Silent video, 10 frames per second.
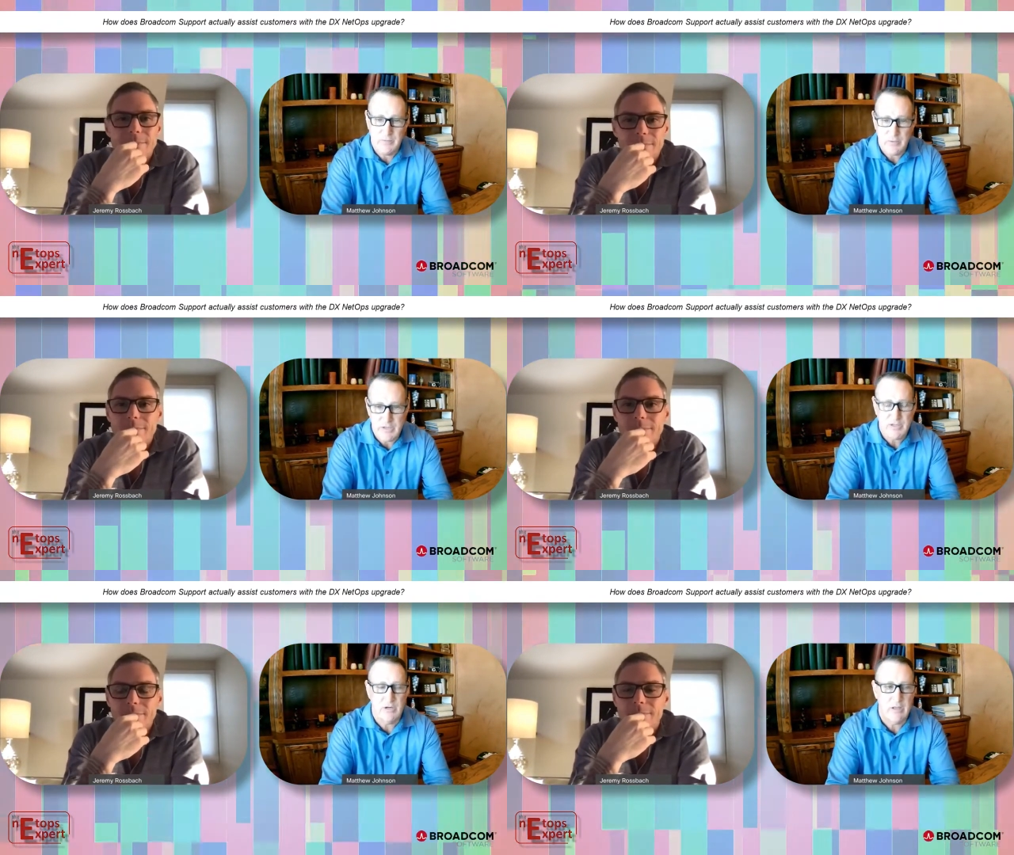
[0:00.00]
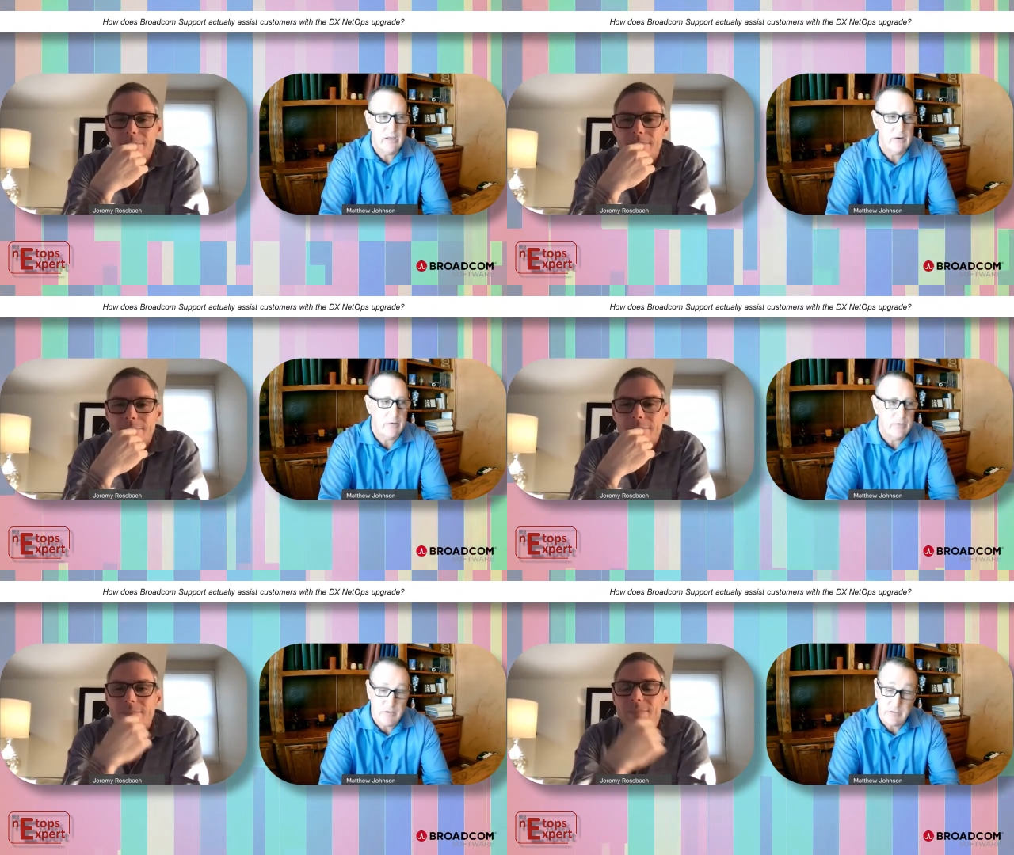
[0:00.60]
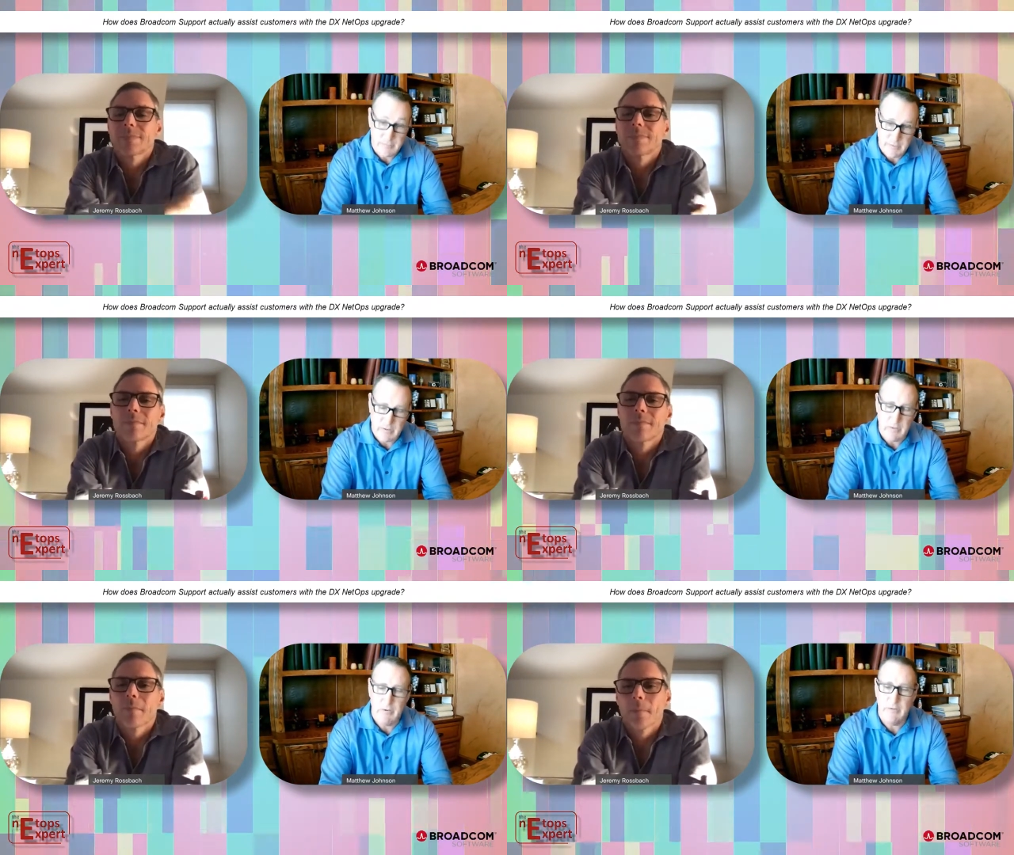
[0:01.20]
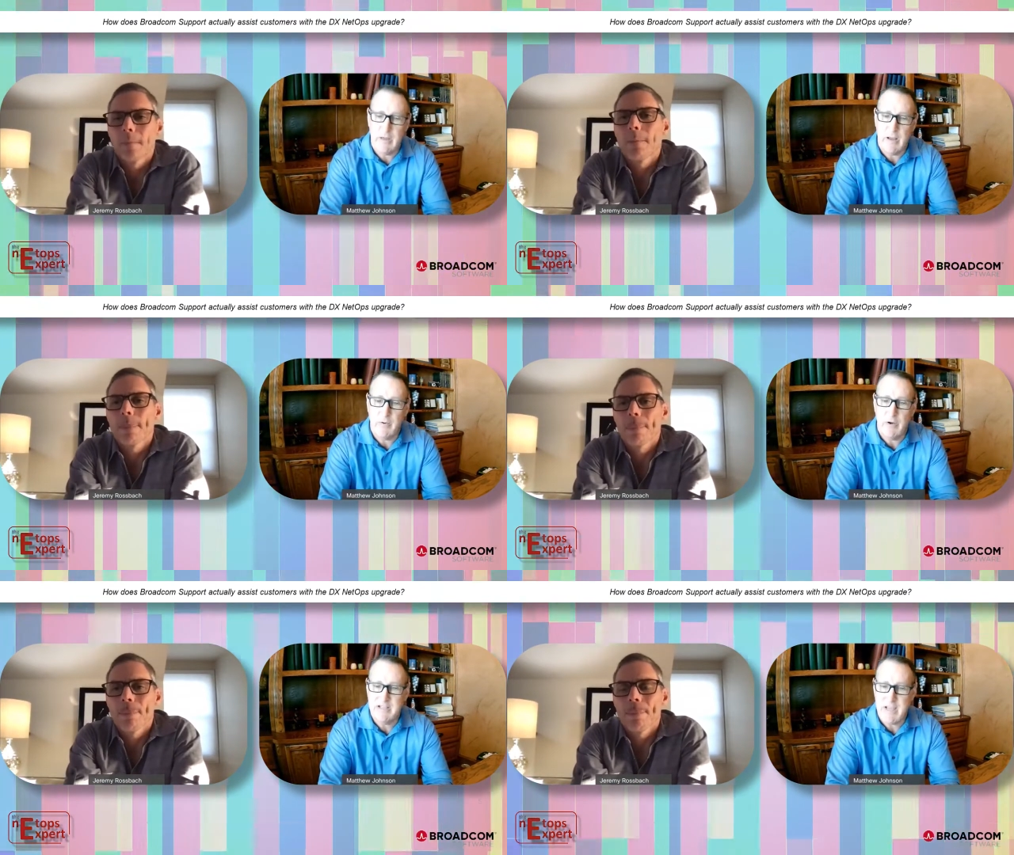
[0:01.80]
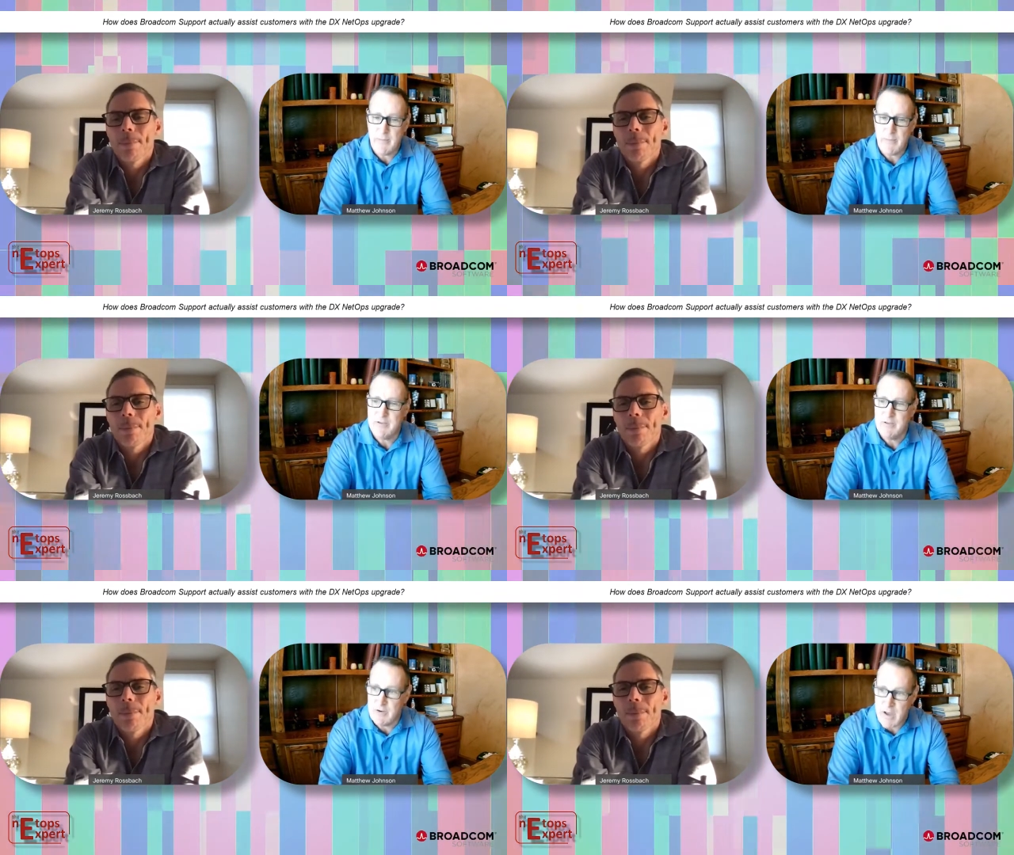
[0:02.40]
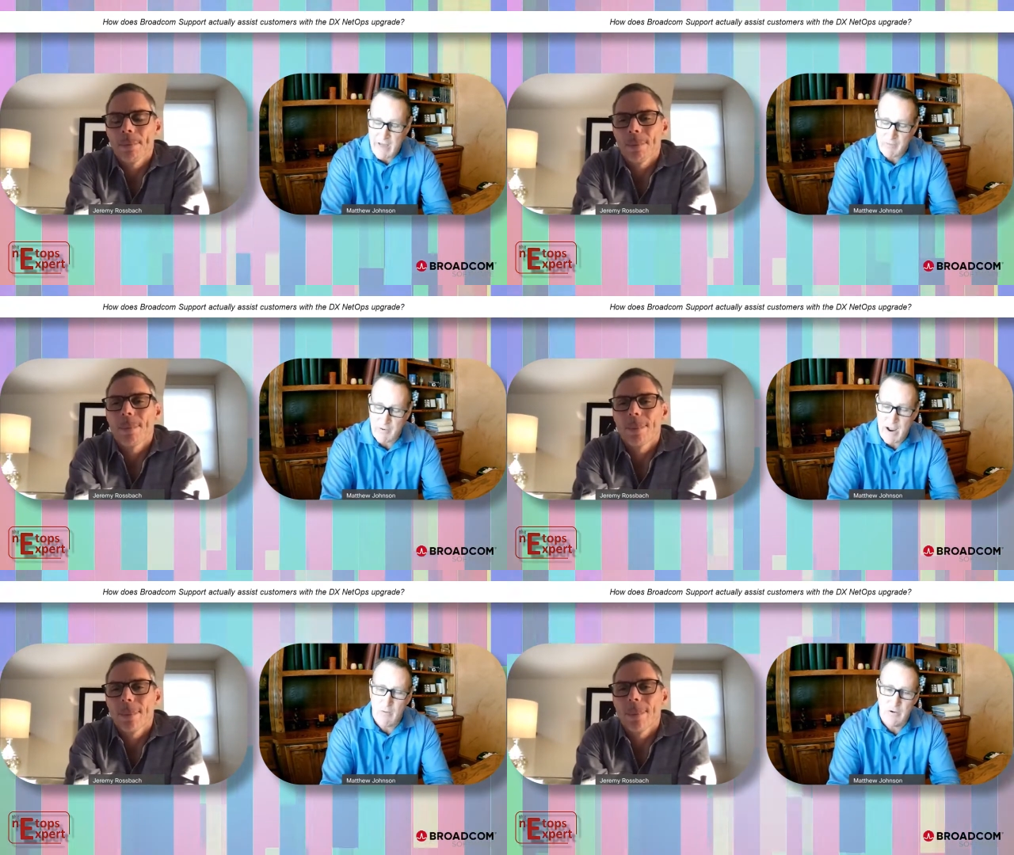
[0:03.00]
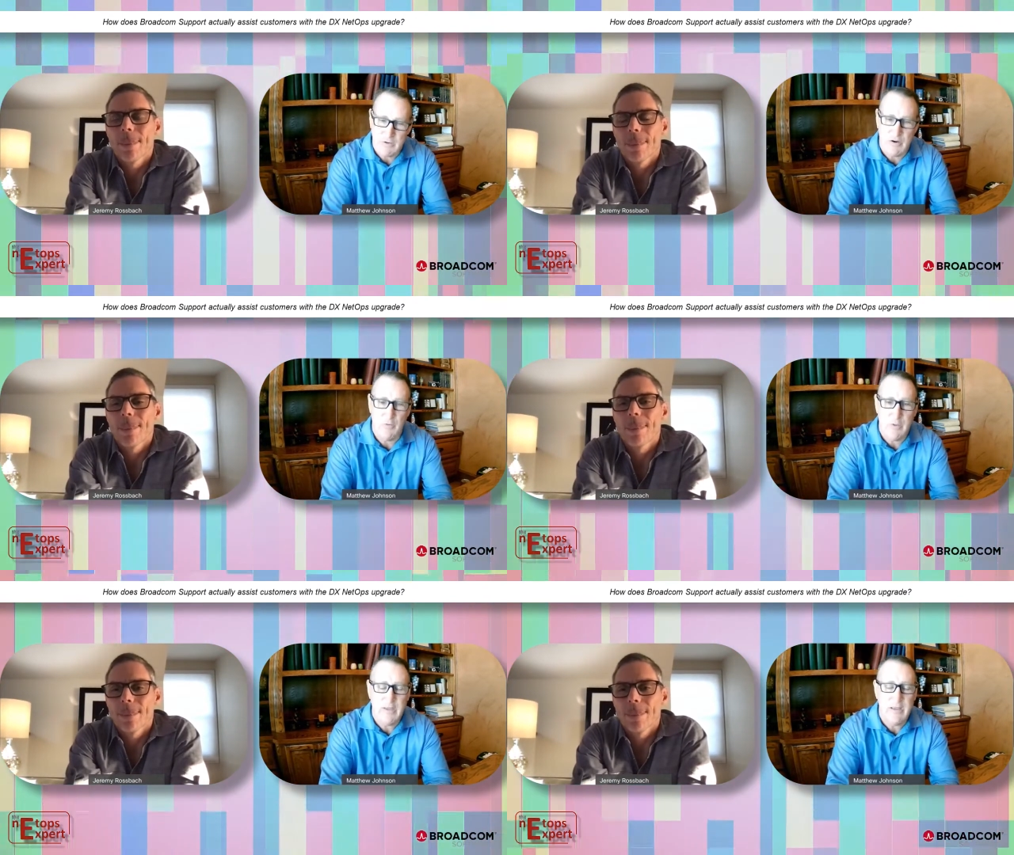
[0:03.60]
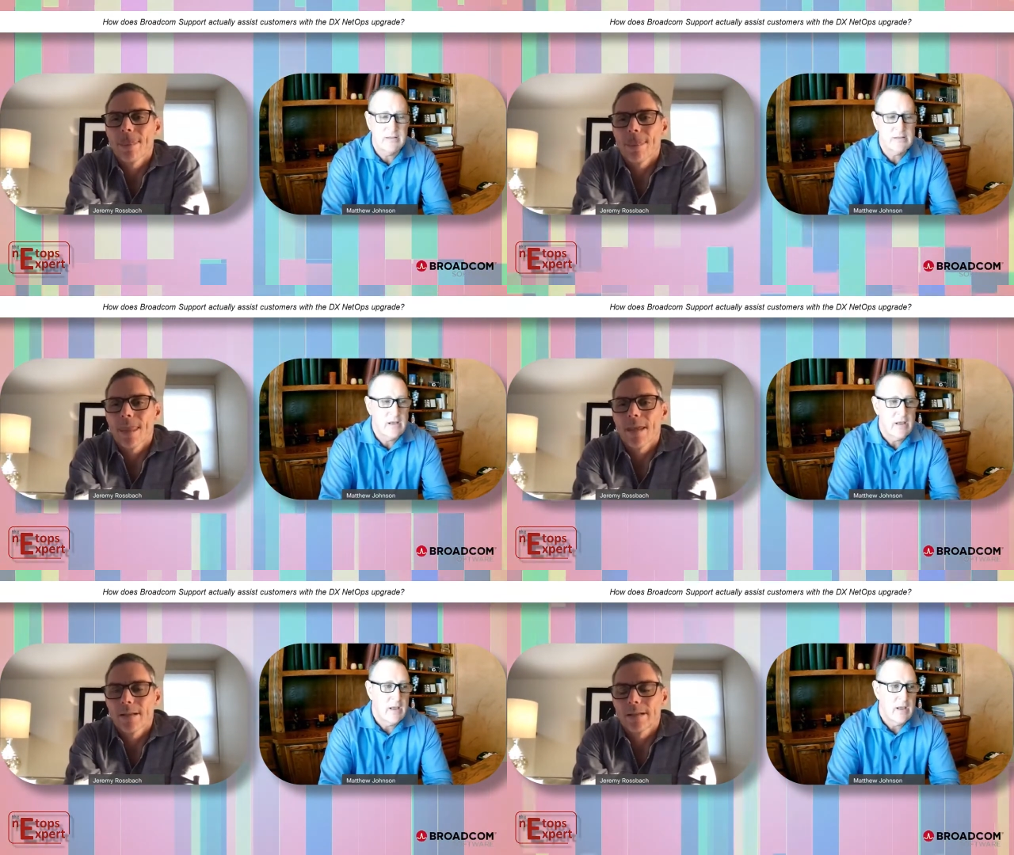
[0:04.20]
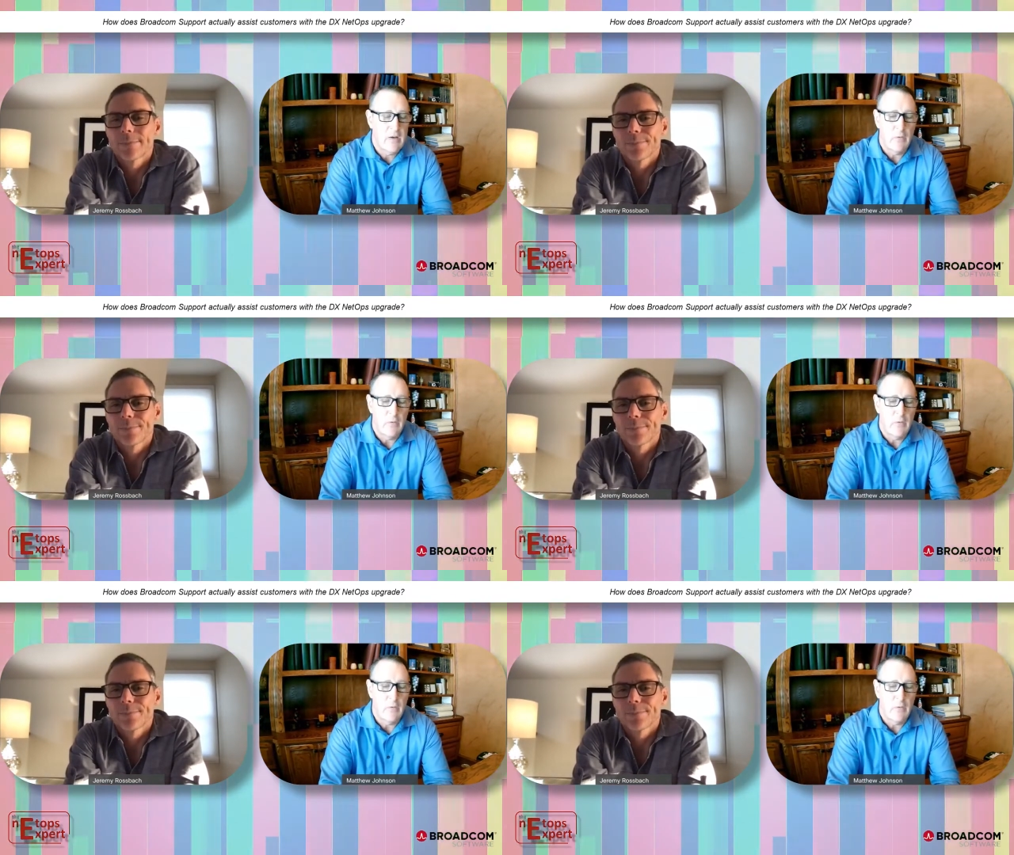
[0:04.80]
Speaker 1: Traditionally, you typically when upgrades happens or after hours or on weekends,